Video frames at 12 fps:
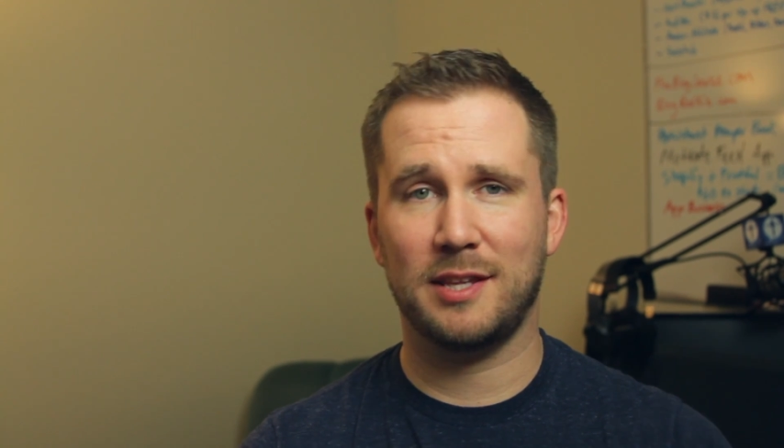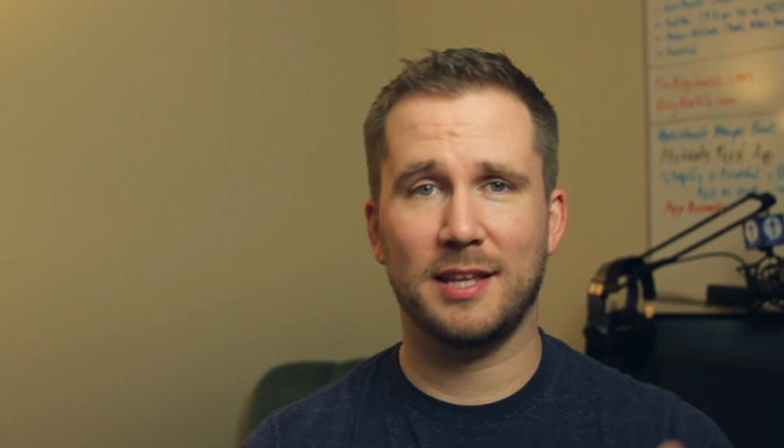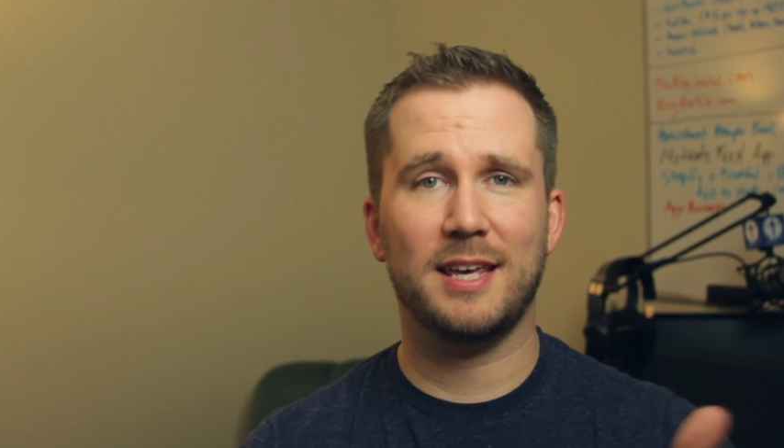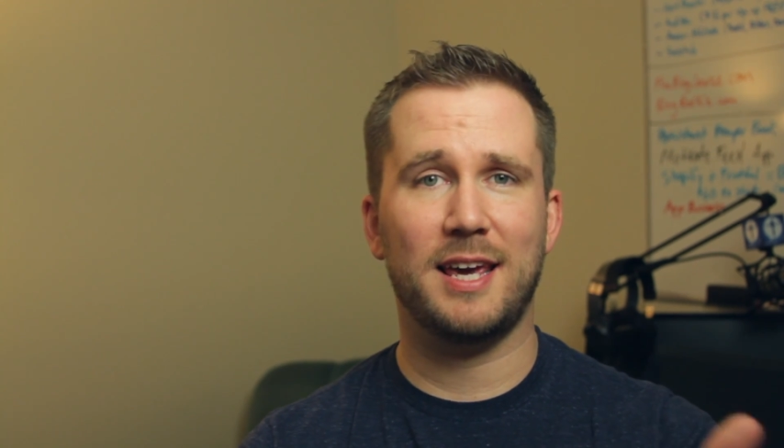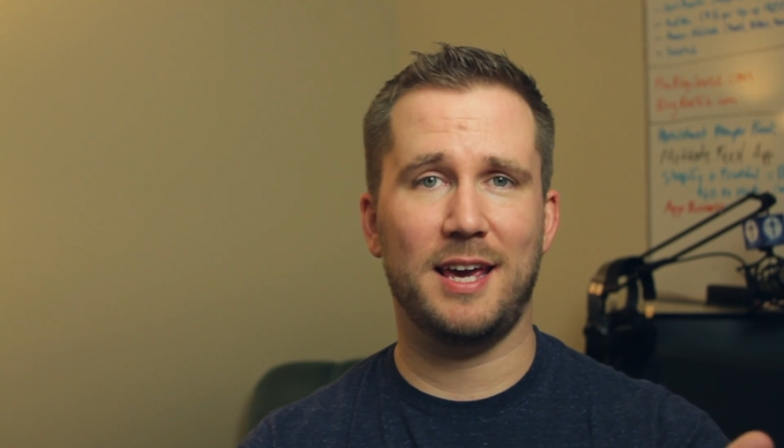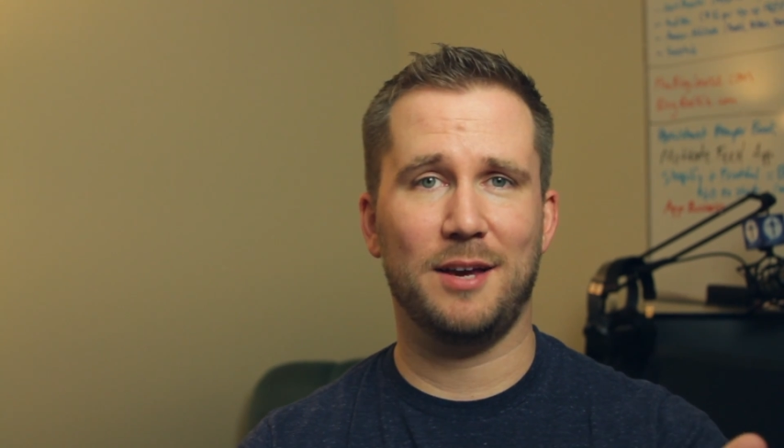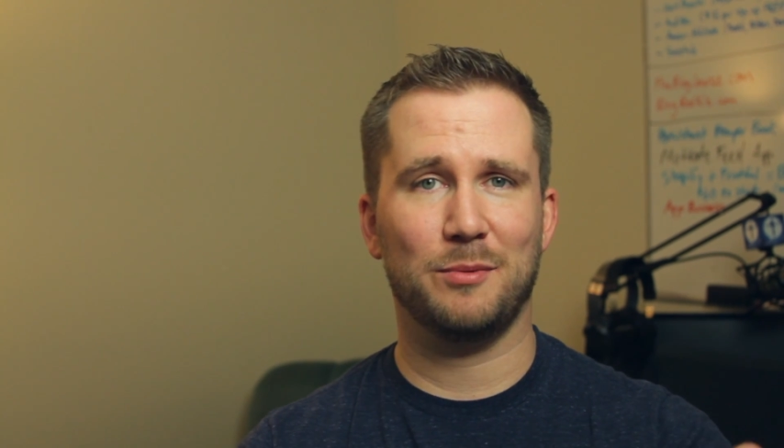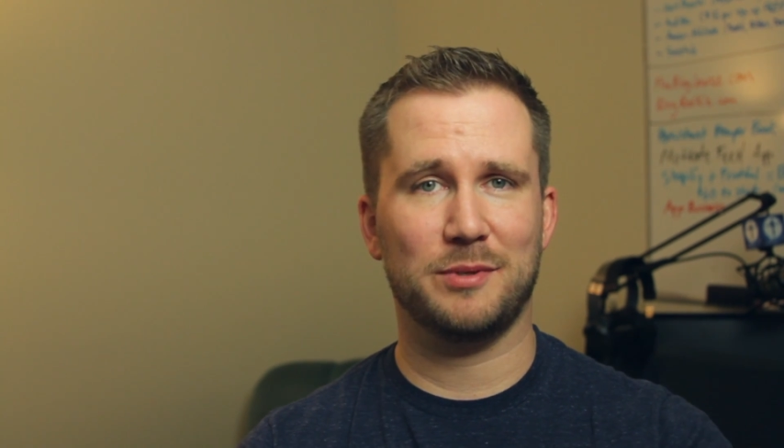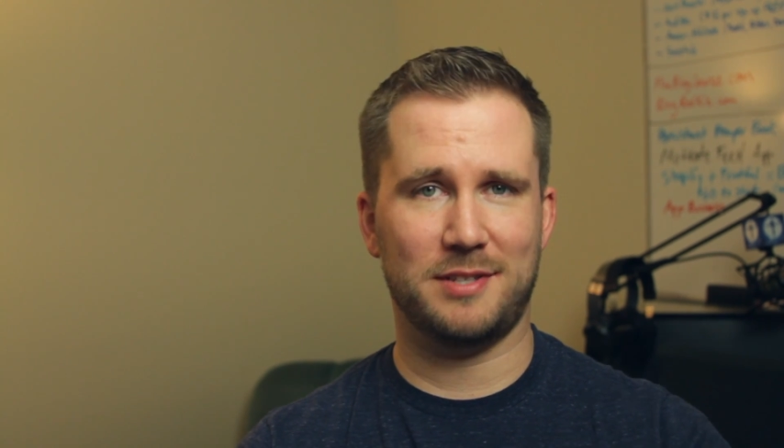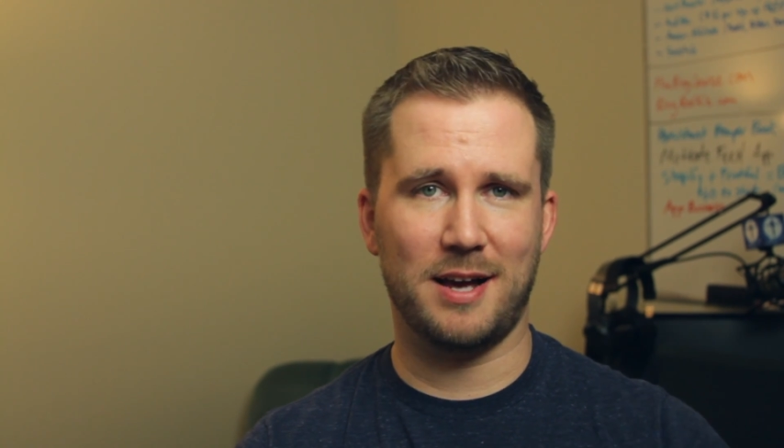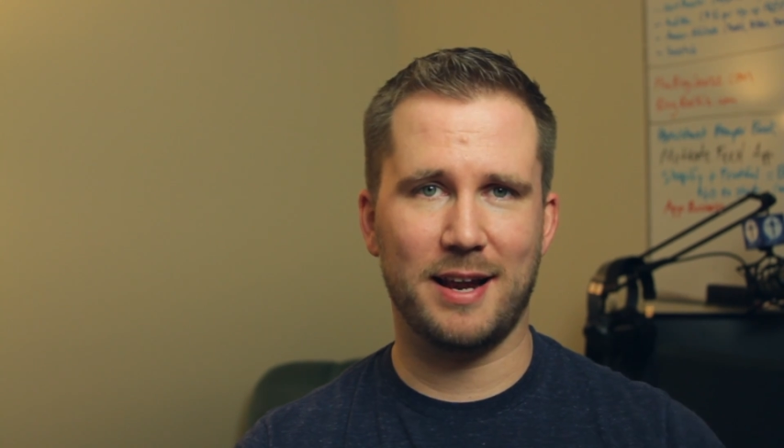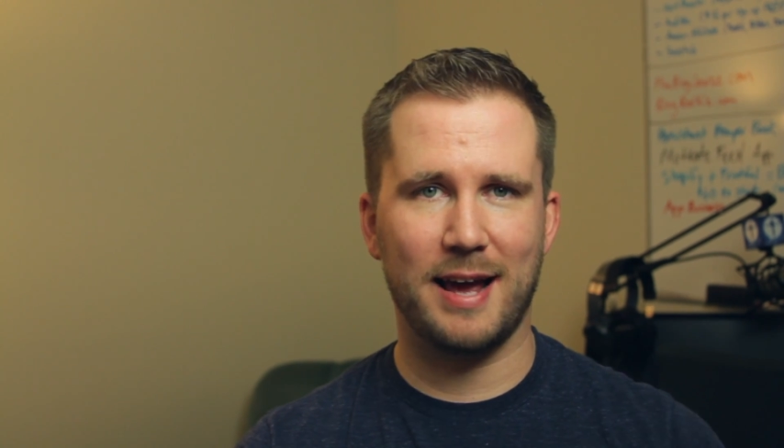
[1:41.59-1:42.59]
the king
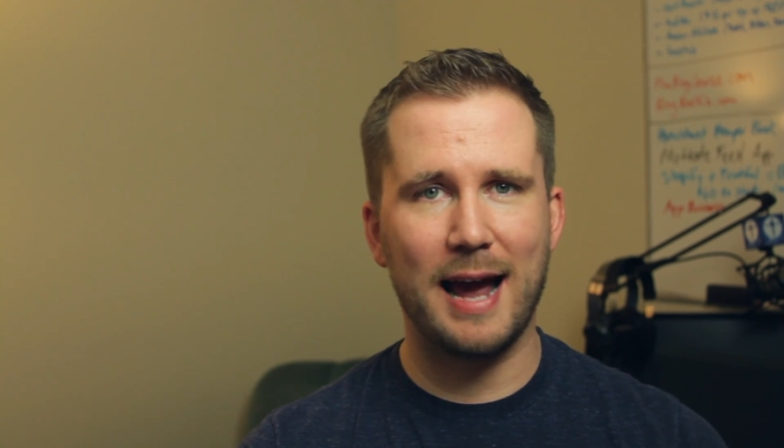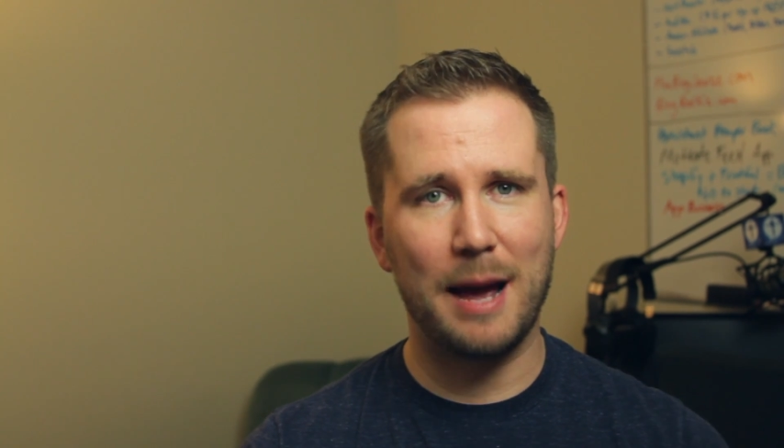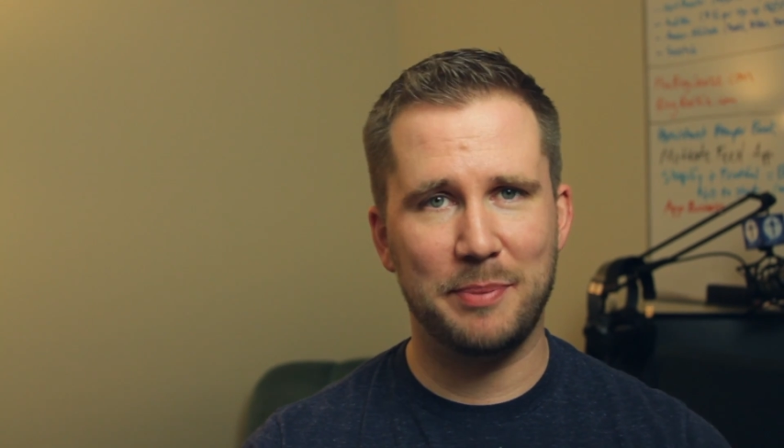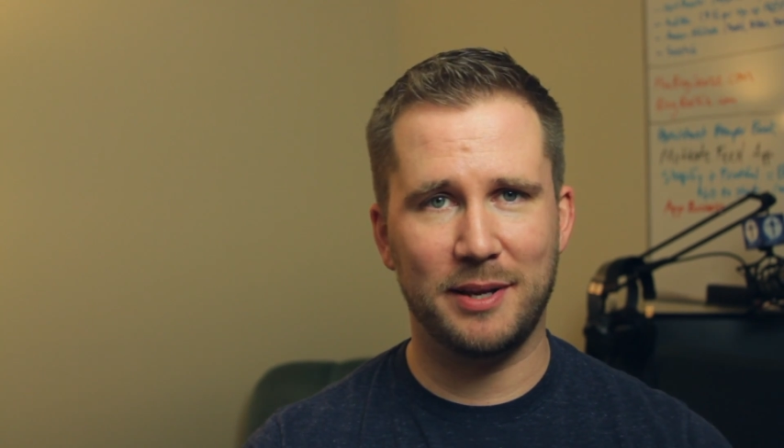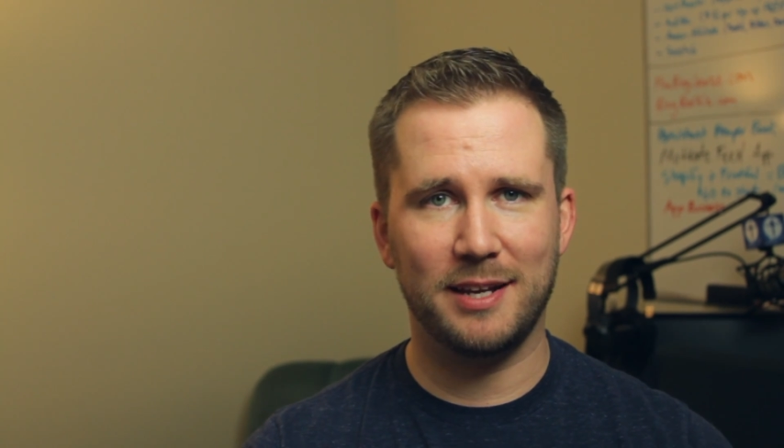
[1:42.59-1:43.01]
was not happy